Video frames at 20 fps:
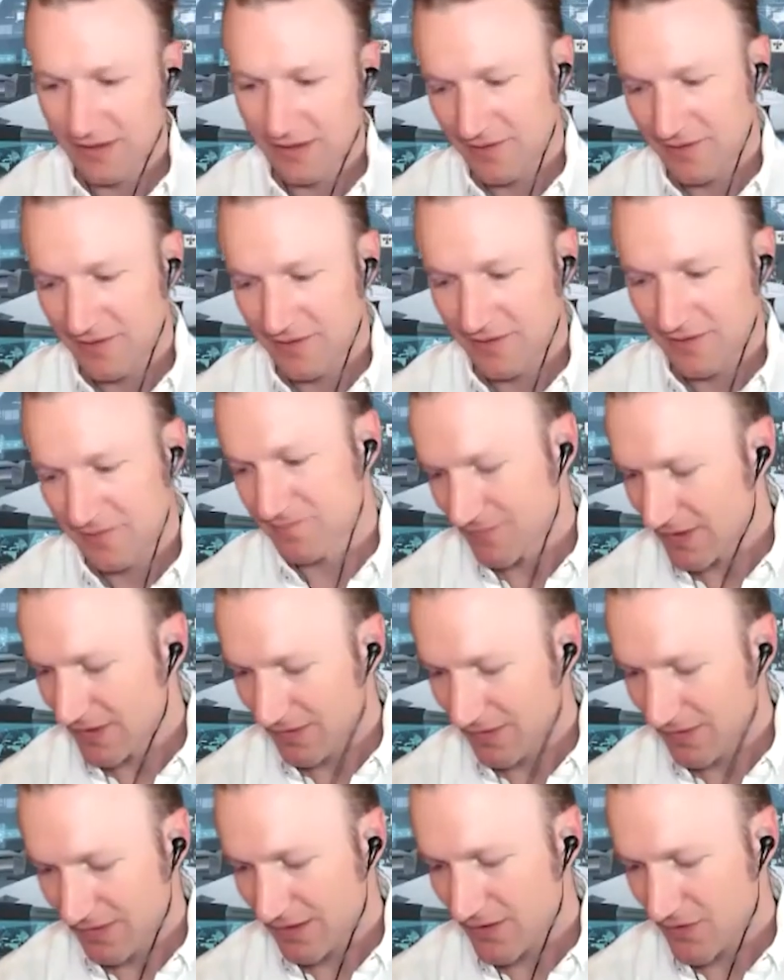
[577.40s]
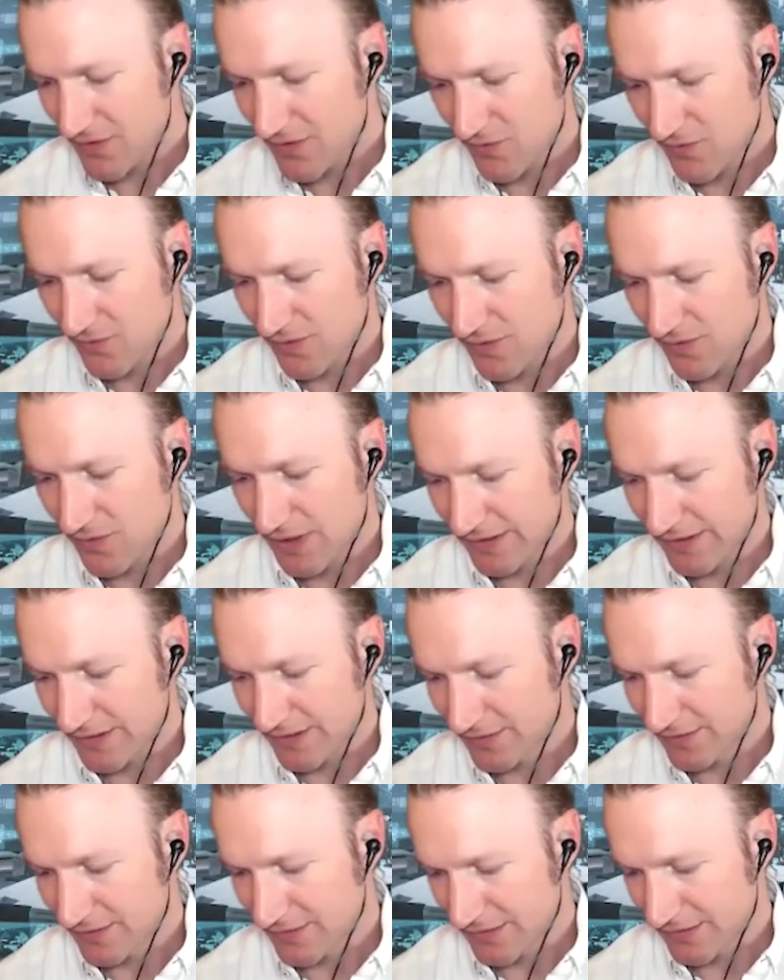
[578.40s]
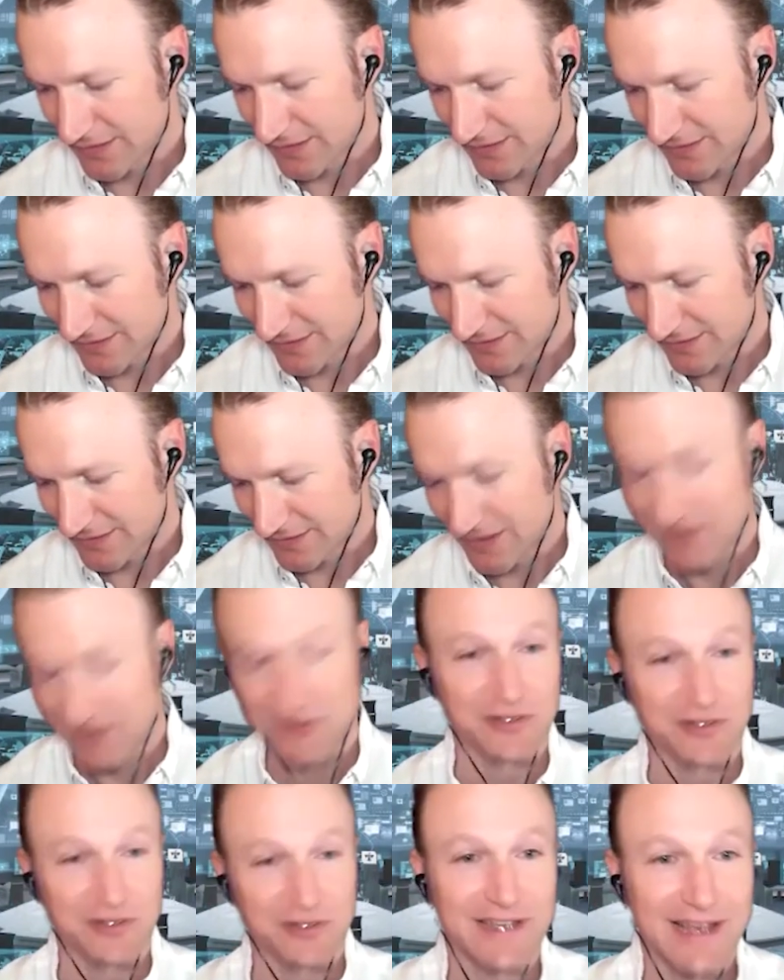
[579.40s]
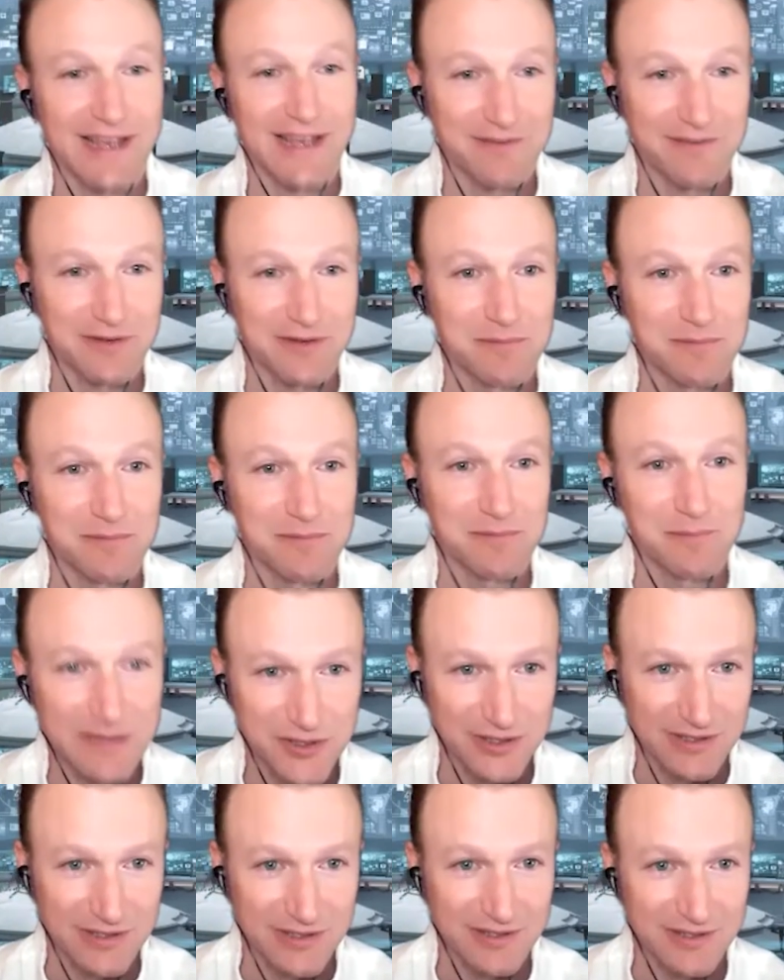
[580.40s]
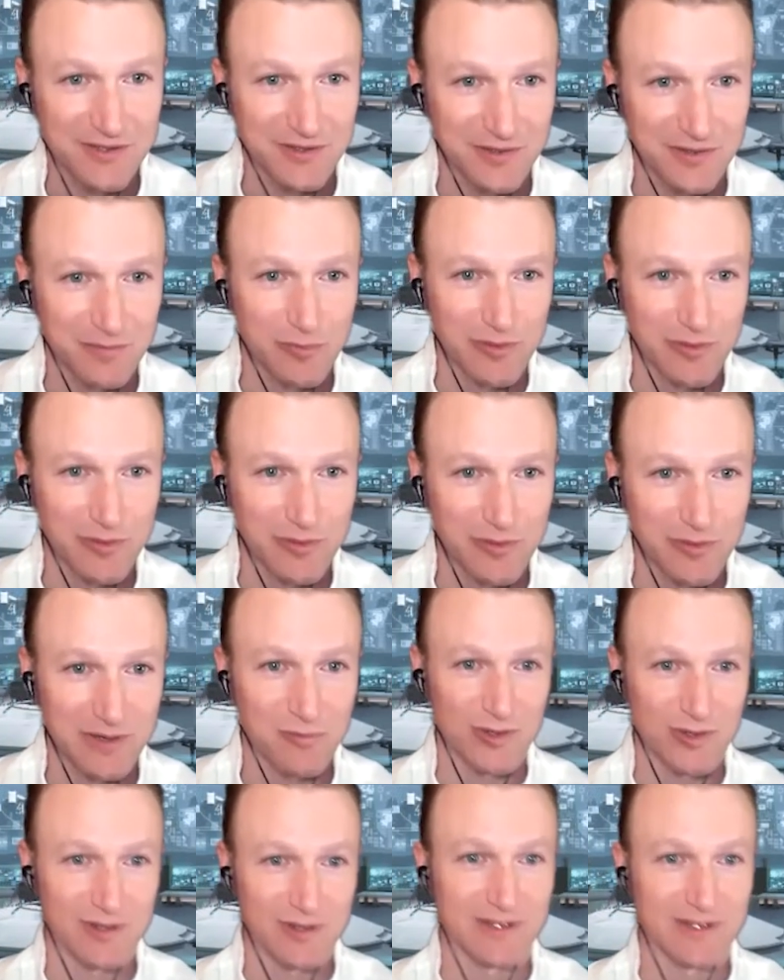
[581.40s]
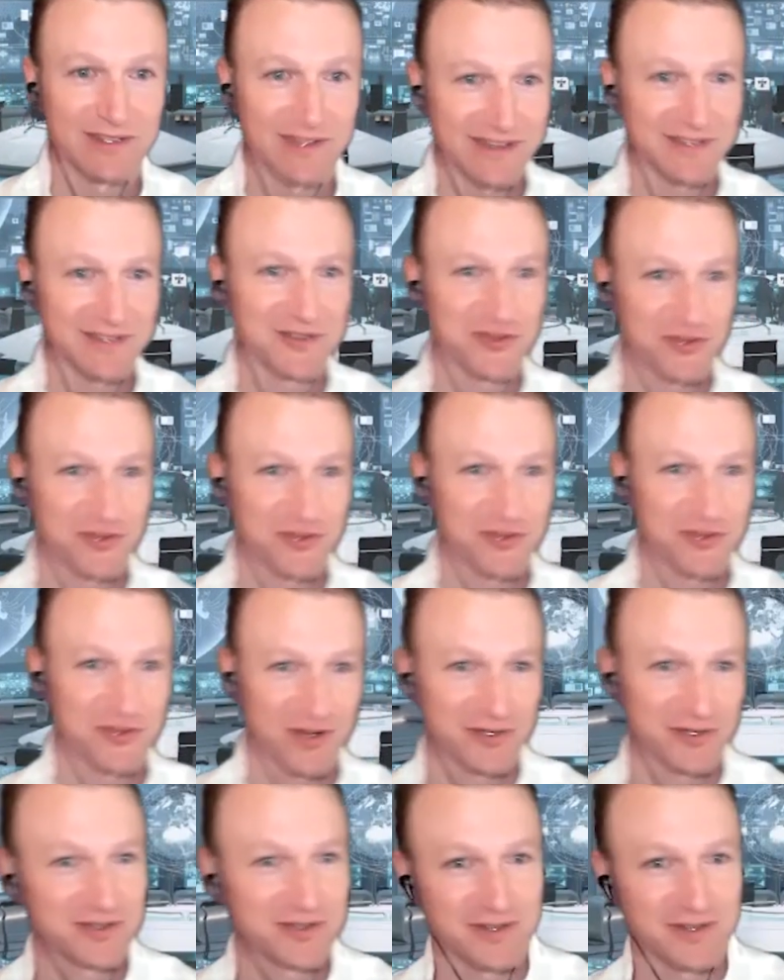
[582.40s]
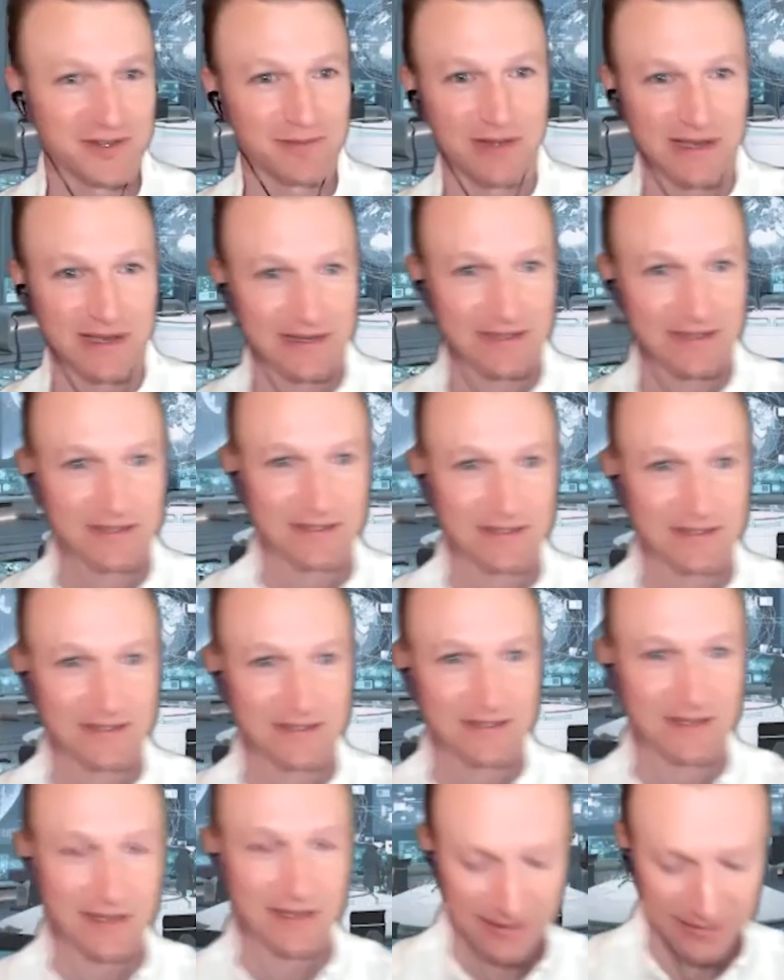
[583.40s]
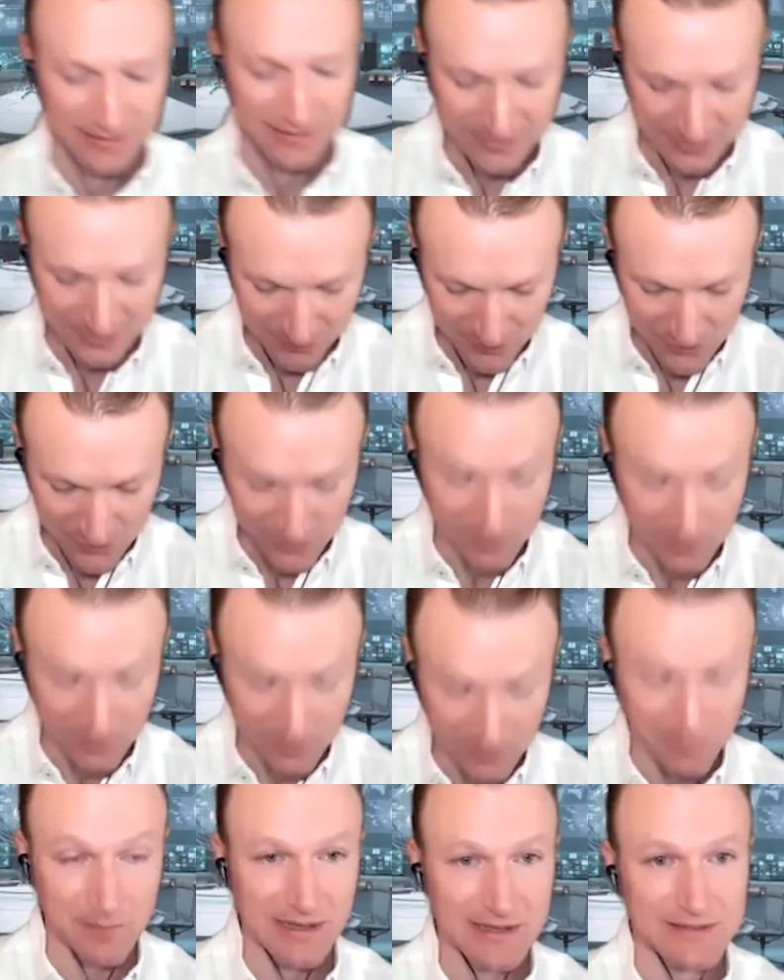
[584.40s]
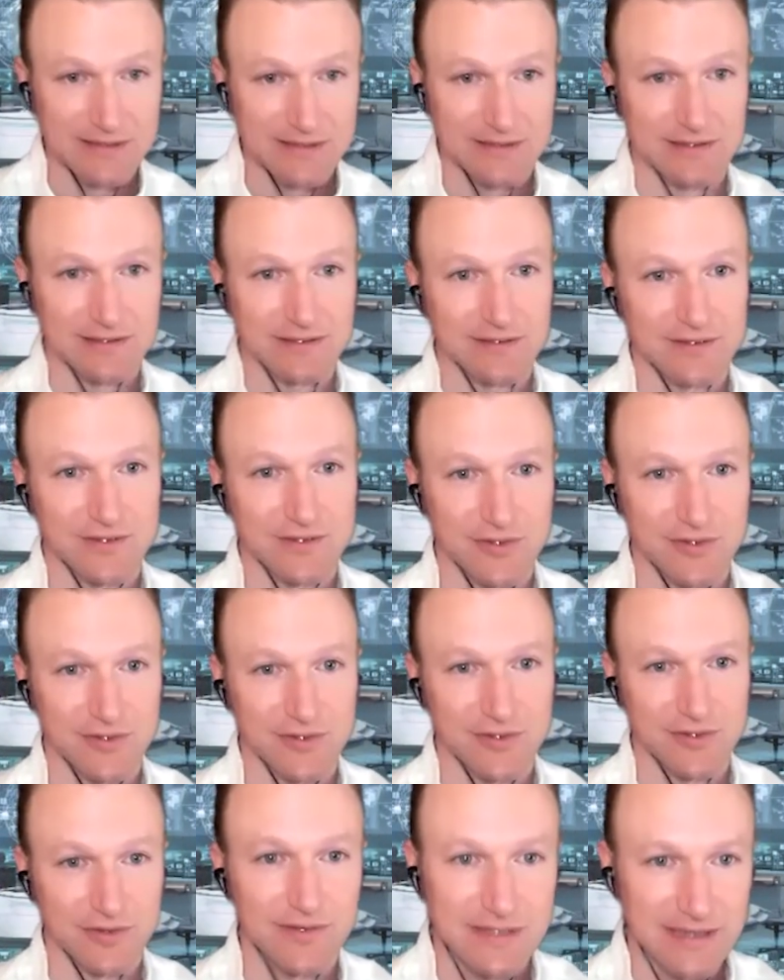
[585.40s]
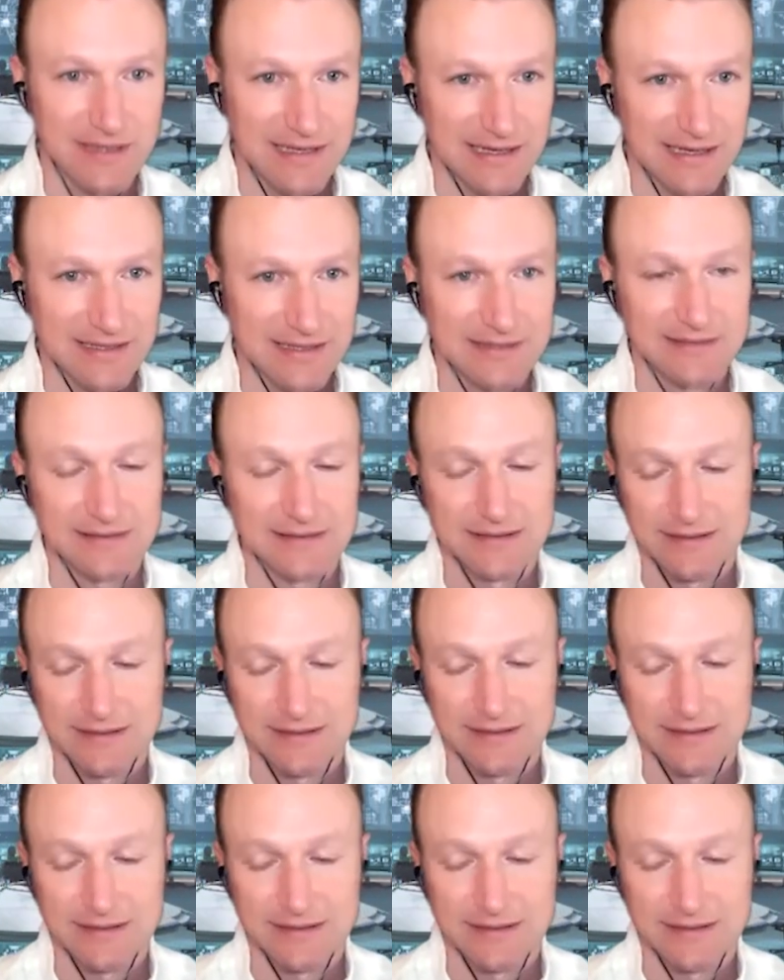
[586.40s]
um, and thank you. I uh, I certainly have an ambition to bring more enlightened structures to the planet, and I'm doing my best in service to that.